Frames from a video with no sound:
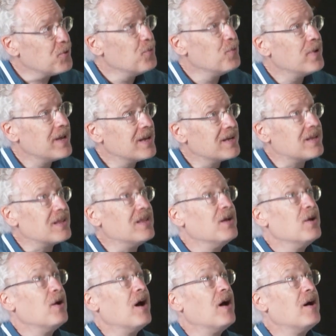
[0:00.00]
Well,
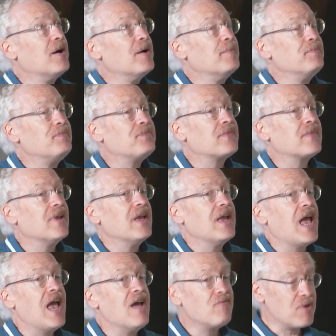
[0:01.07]

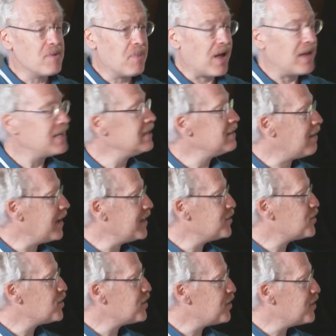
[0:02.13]
everybody
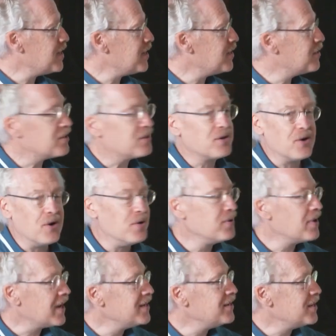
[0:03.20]
likes to think that their
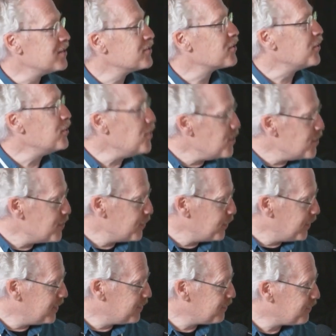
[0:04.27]
own ideas are
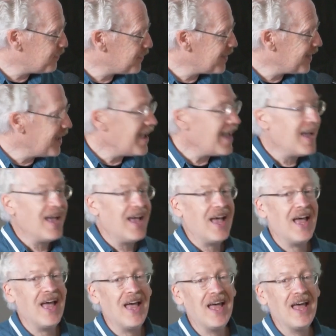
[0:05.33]
new,
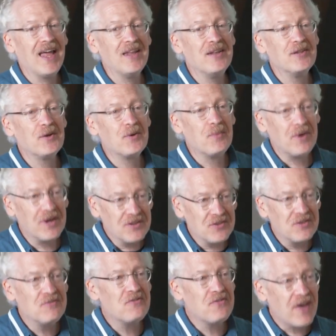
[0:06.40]
and there was,
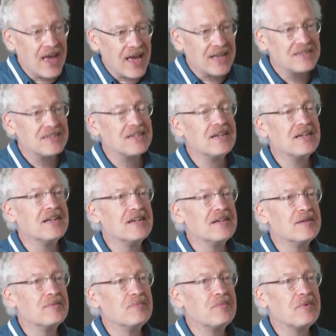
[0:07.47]
in fact, a